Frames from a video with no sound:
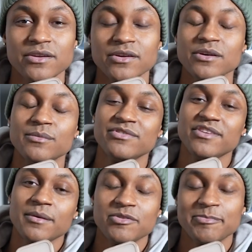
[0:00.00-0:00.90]
Yerr, what's
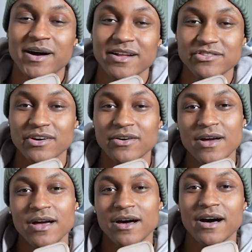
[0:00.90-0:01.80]
up? It's Poncho.
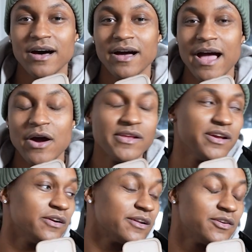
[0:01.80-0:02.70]
Out
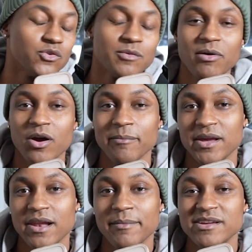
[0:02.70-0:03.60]
here in a new
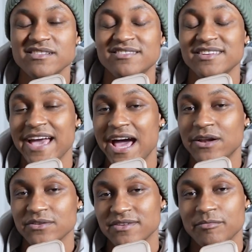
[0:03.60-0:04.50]
apartment. I'm in
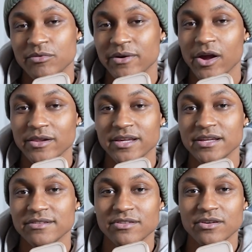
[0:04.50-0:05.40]
Seattle temporarily
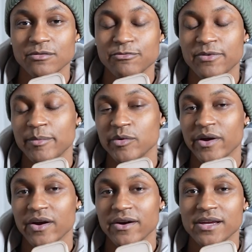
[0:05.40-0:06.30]
until
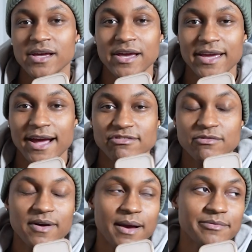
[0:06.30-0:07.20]
February,
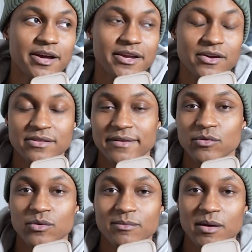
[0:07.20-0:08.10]
catching vibes out here and
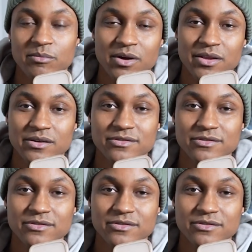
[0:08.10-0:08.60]
living with my brother.